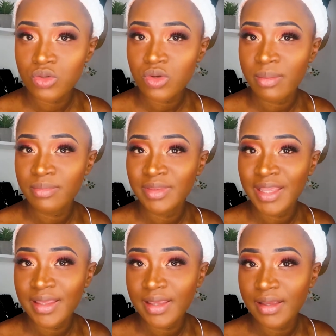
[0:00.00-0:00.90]
So I'm
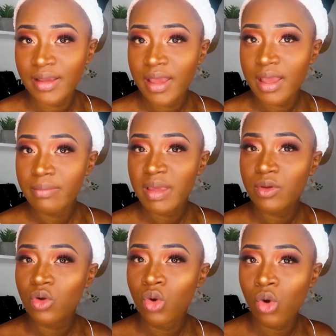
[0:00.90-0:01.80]
thinking
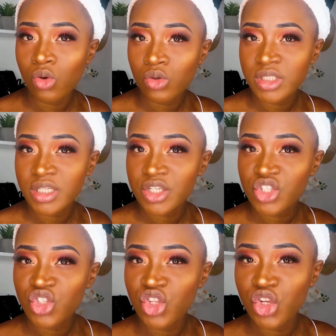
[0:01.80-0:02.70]
maybe
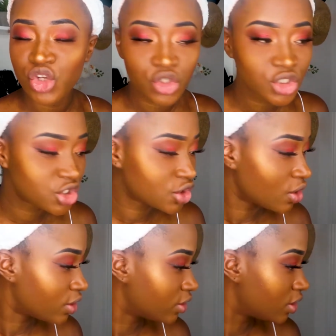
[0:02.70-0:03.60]
goldish, nudish
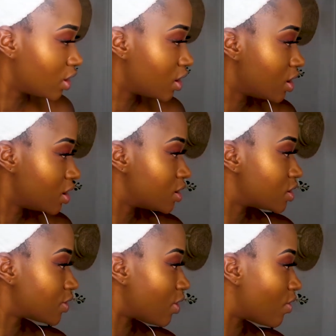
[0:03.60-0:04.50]
color.
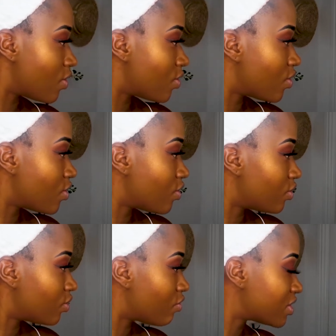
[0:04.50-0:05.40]
So
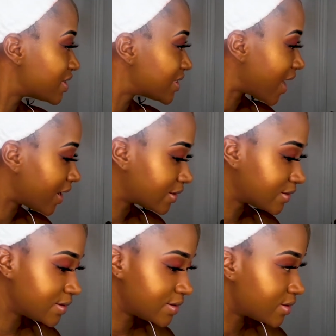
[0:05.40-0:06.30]
1
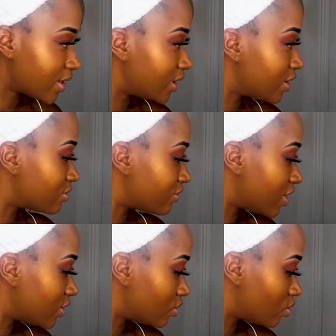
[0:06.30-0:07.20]
second, I need to
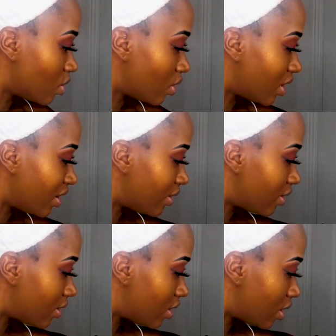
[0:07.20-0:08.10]
find what
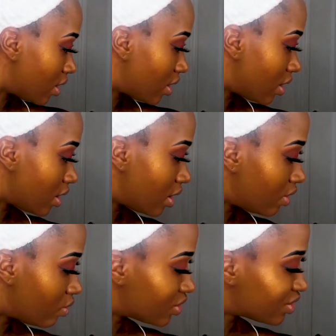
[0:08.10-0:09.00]

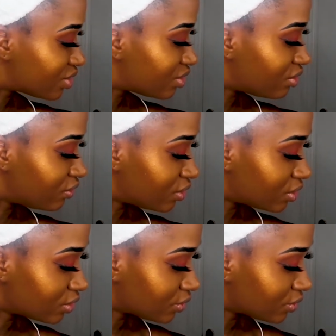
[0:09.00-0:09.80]
I want to go for.